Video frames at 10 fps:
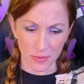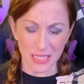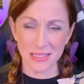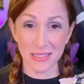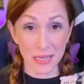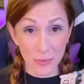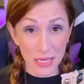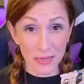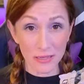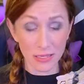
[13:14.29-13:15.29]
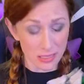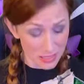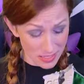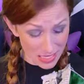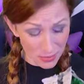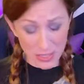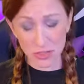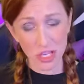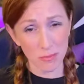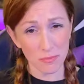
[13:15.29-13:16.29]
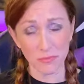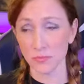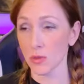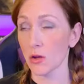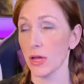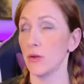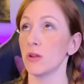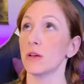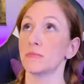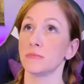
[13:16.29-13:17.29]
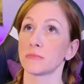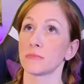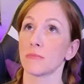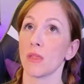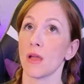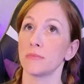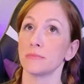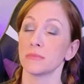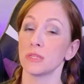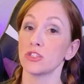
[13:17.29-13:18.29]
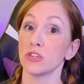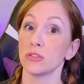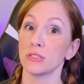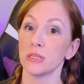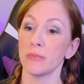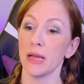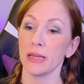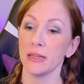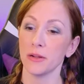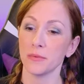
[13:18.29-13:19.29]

seaweed. It's a seaweed chip. Okay, hold on. Let your girl dig back in here.